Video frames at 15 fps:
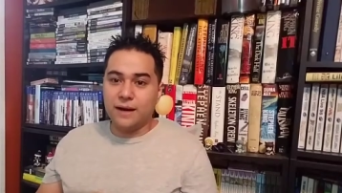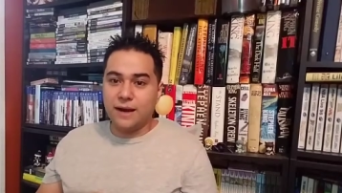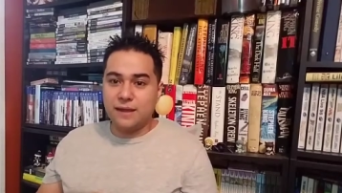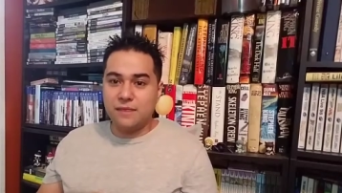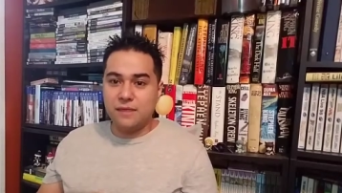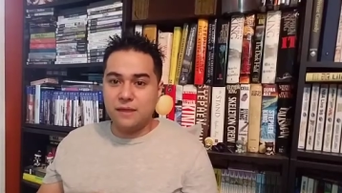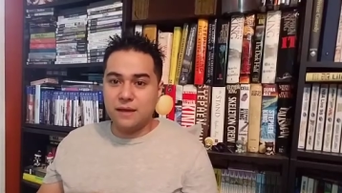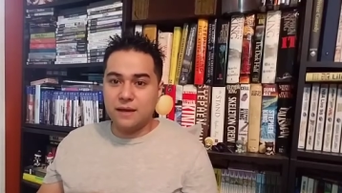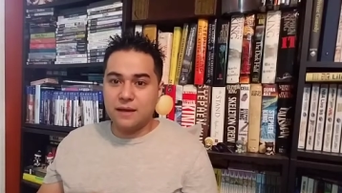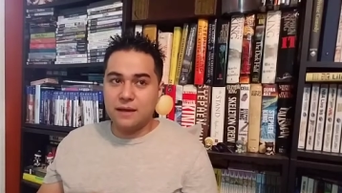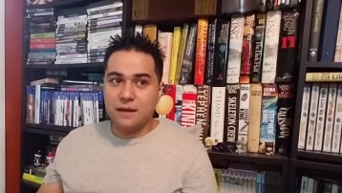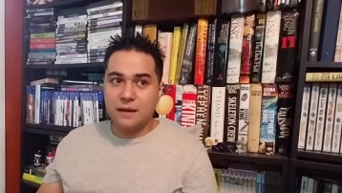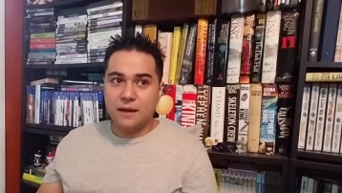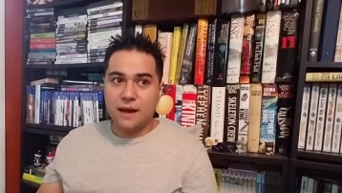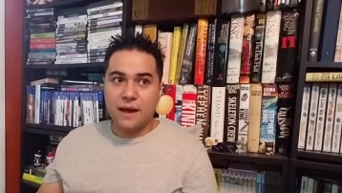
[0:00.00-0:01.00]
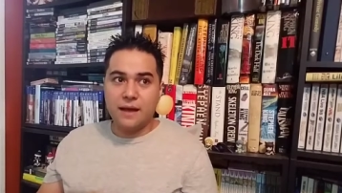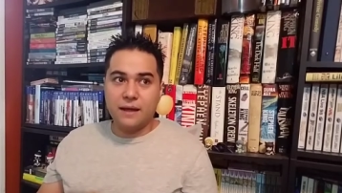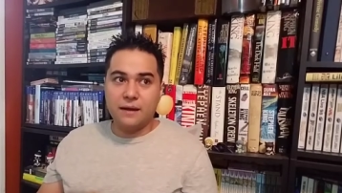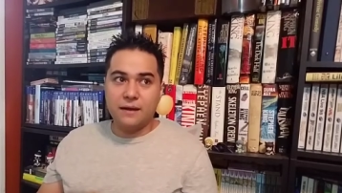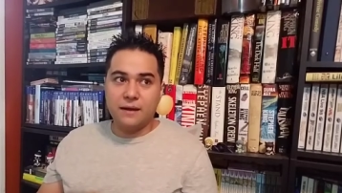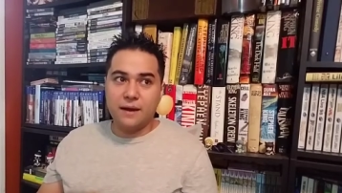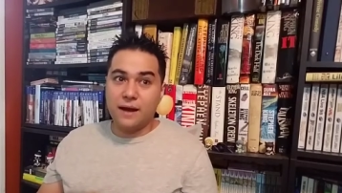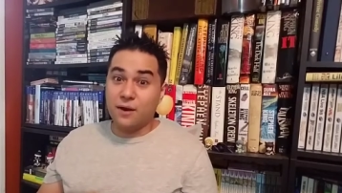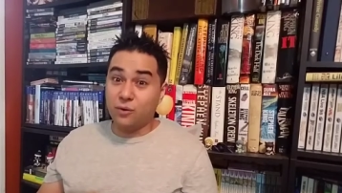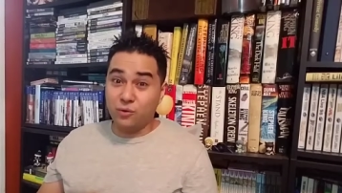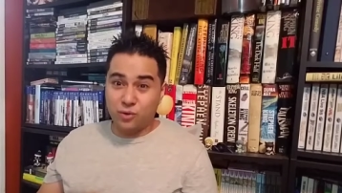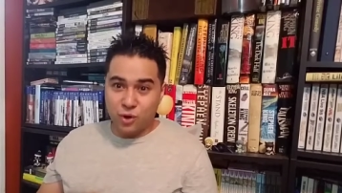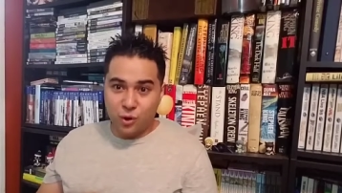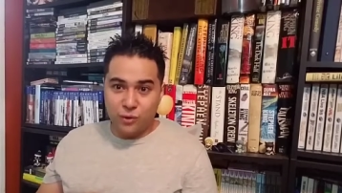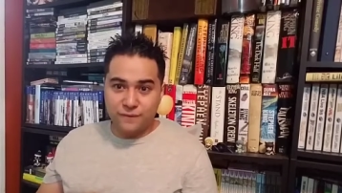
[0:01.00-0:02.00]
And I think I I don't
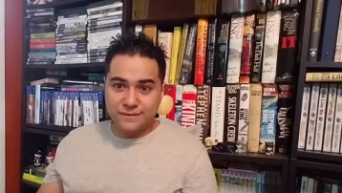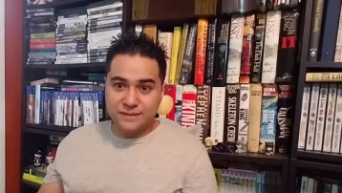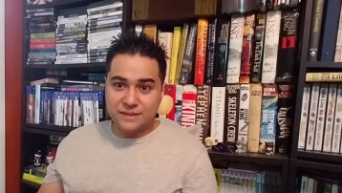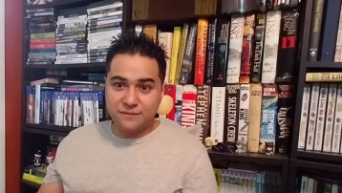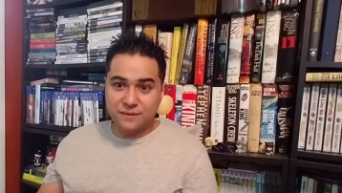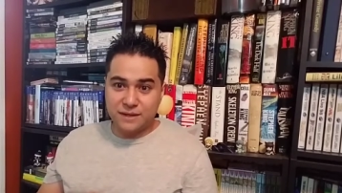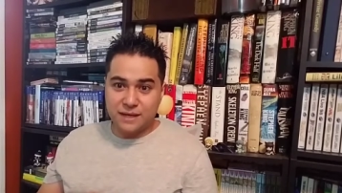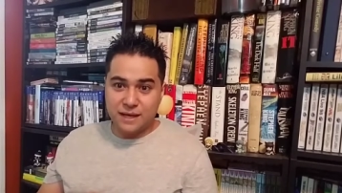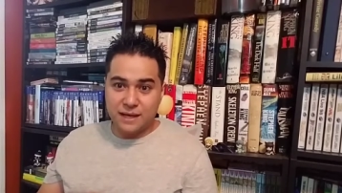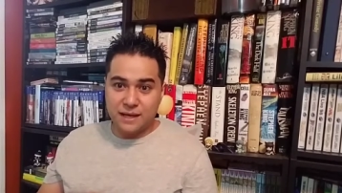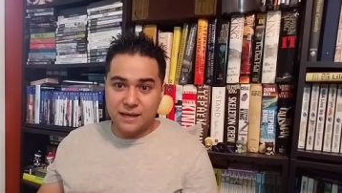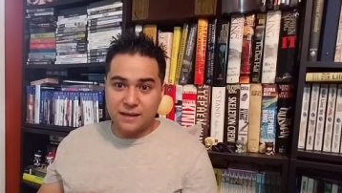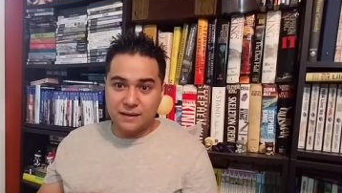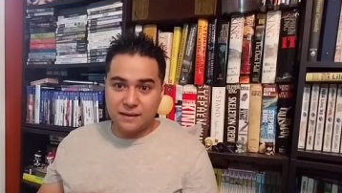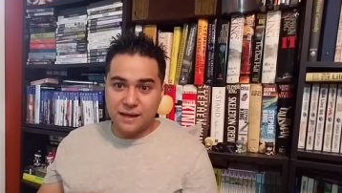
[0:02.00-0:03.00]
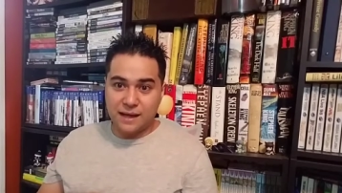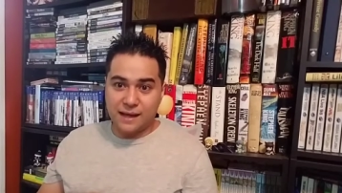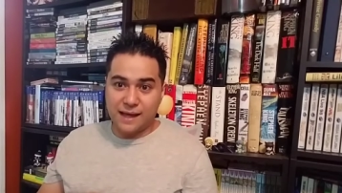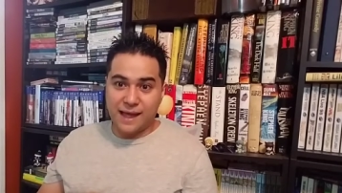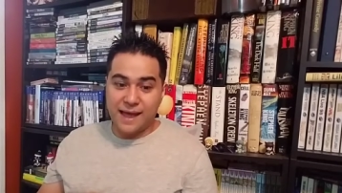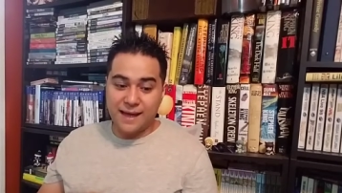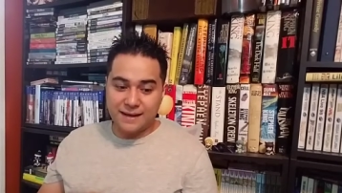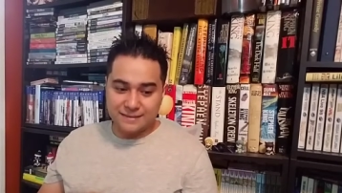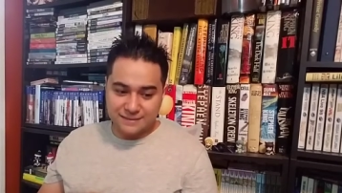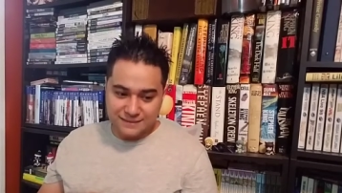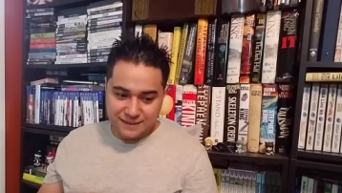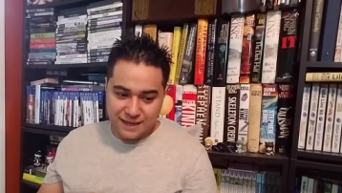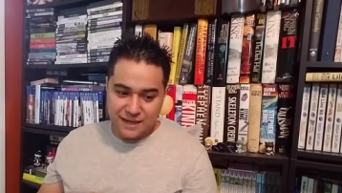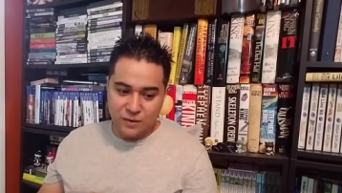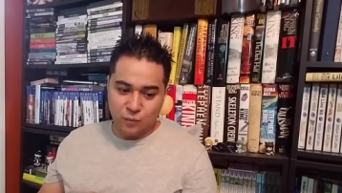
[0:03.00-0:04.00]
know if Stephen King like had a
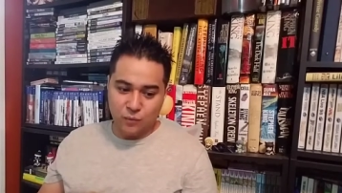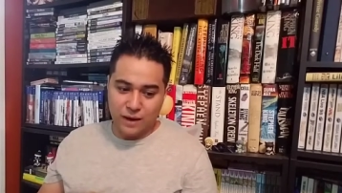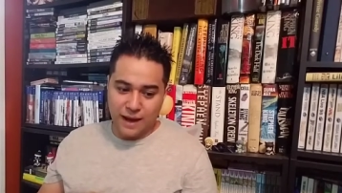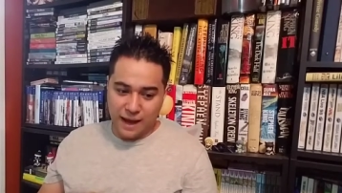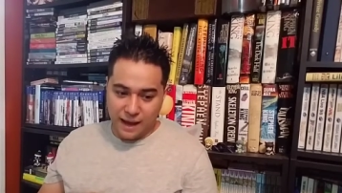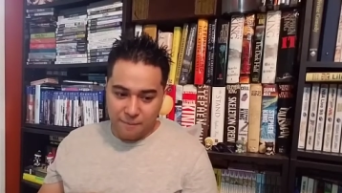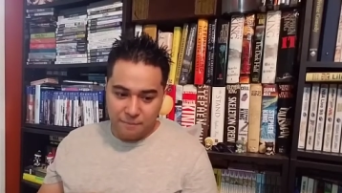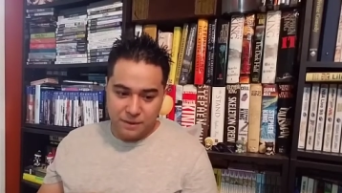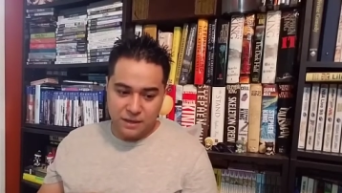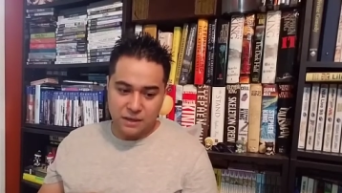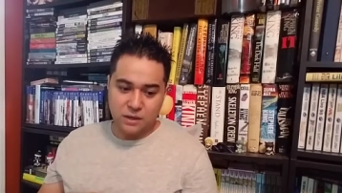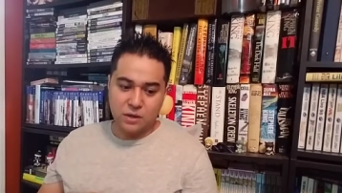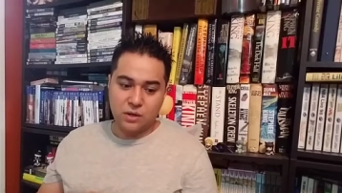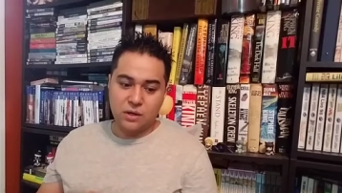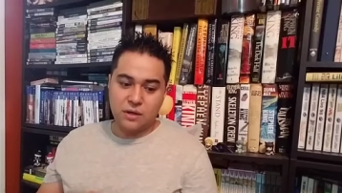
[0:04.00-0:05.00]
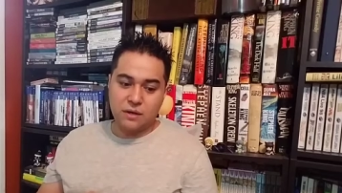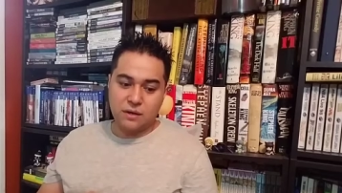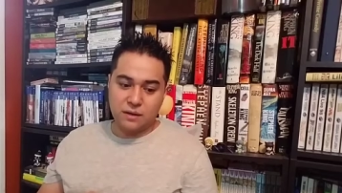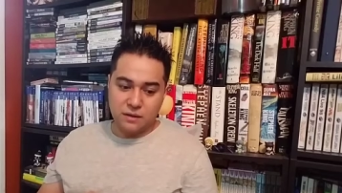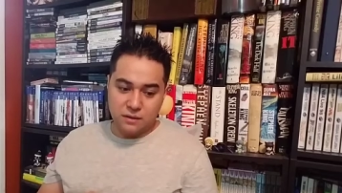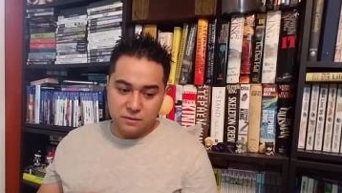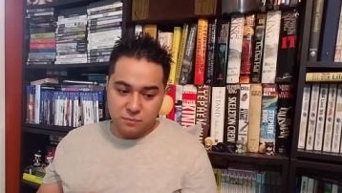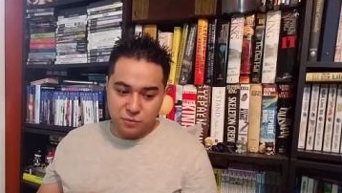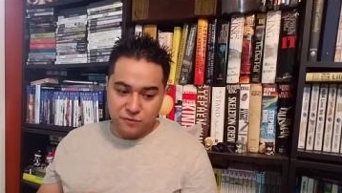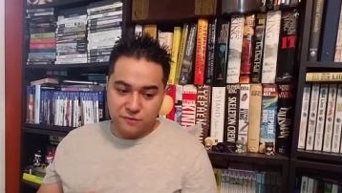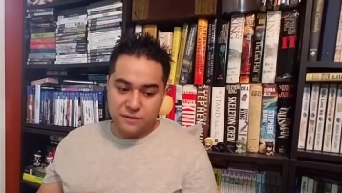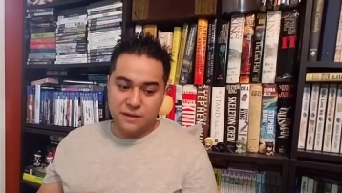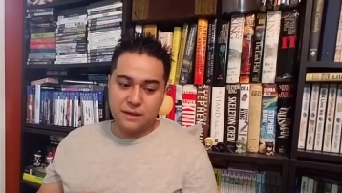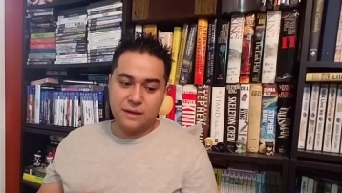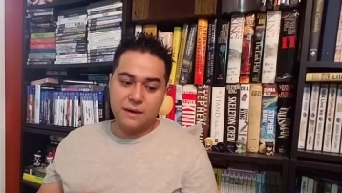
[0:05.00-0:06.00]
say in what happened in the
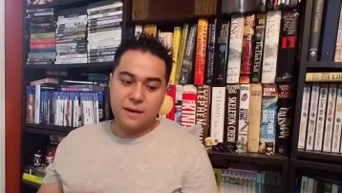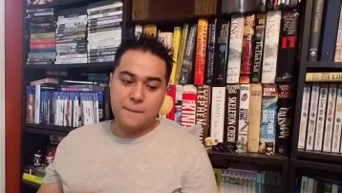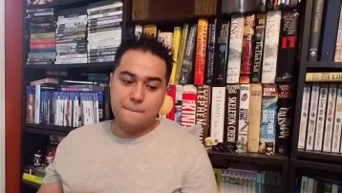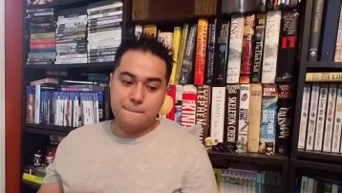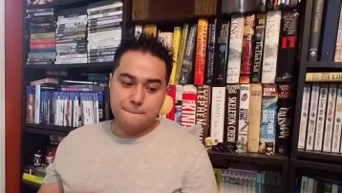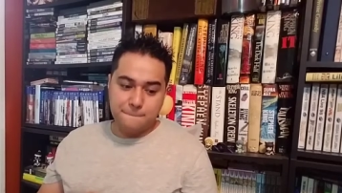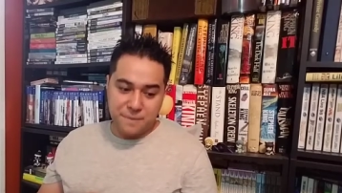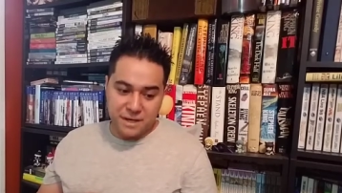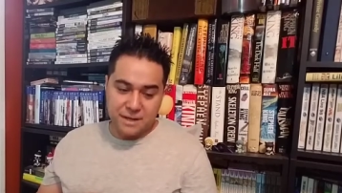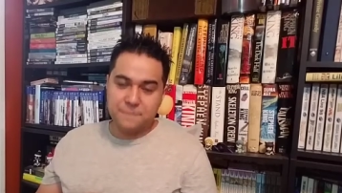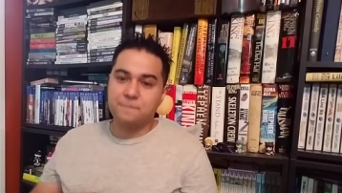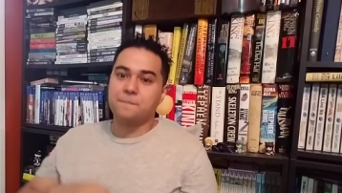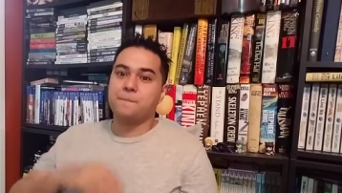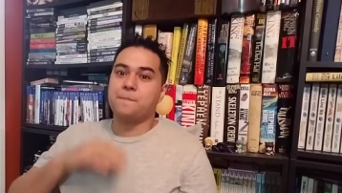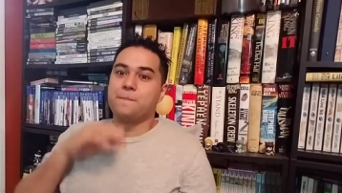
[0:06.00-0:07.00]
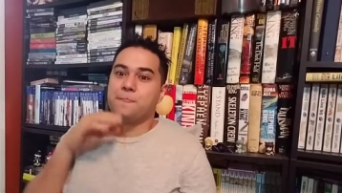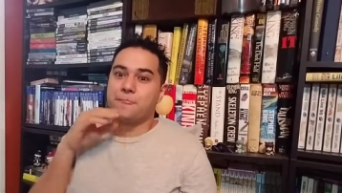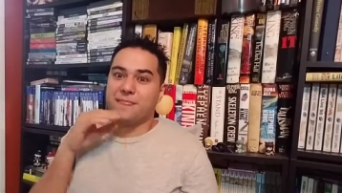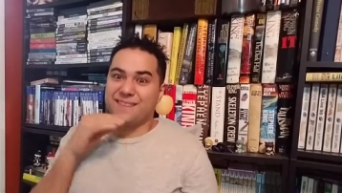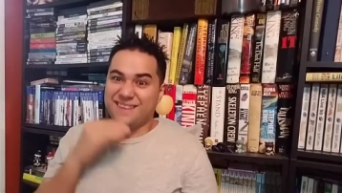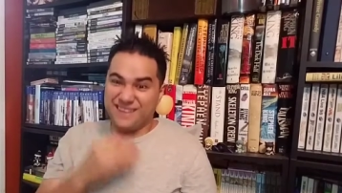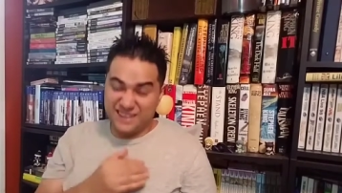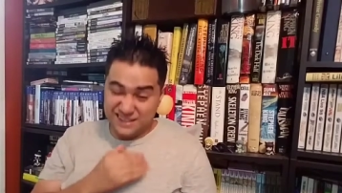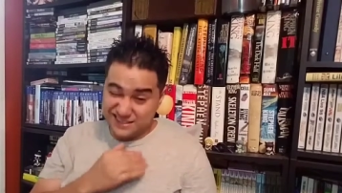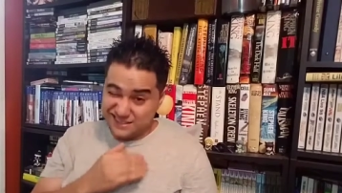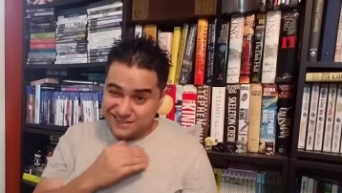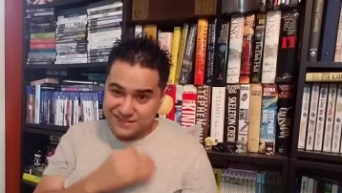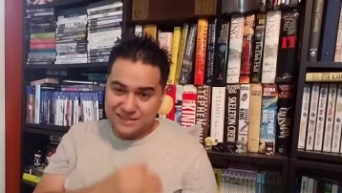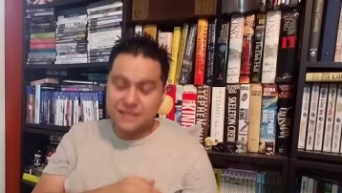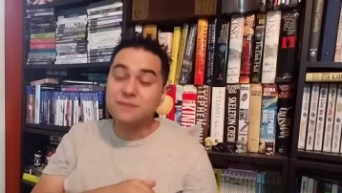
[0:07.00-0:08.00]
movie, but it
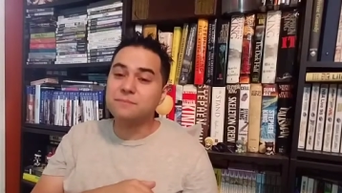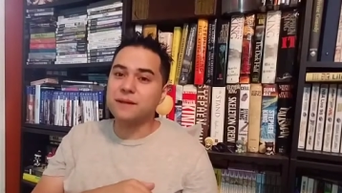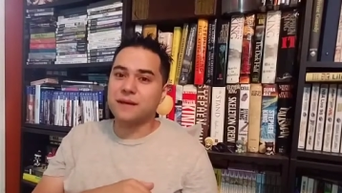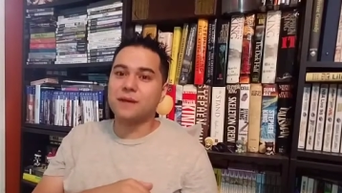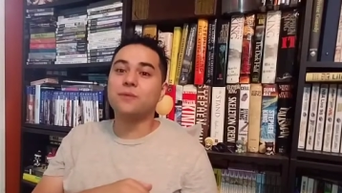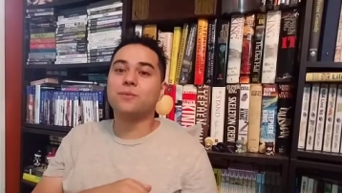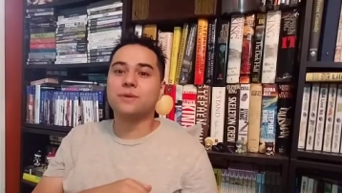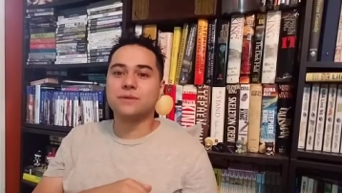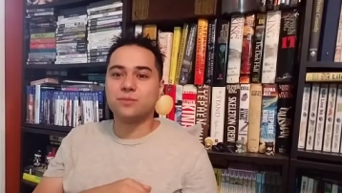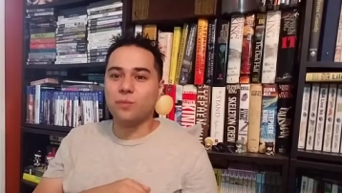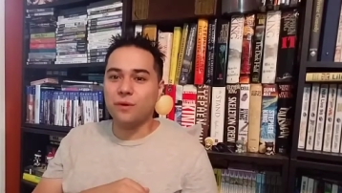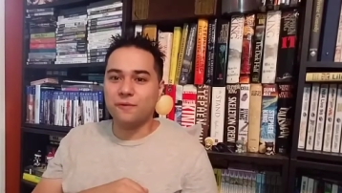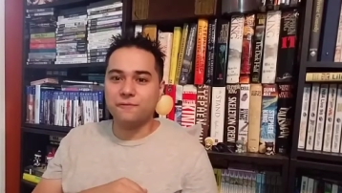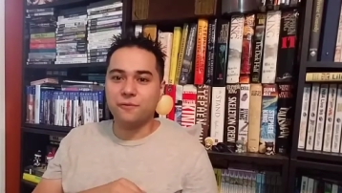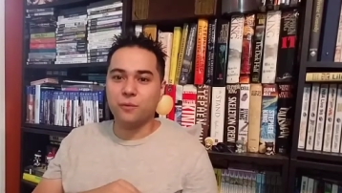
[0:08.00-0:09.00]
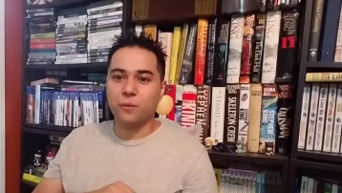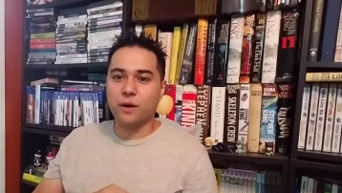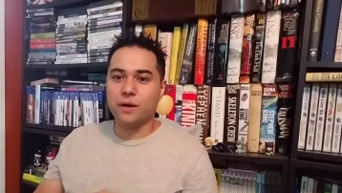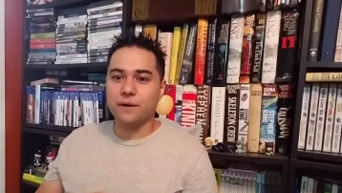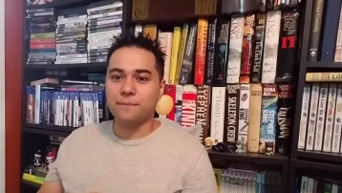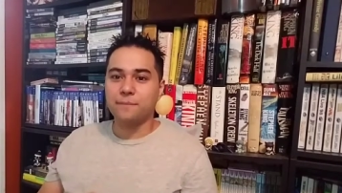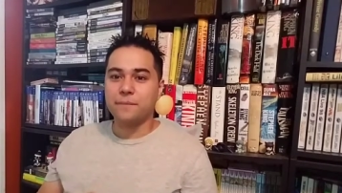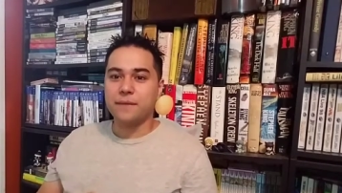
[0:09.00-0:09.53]
seemed like it was one for one.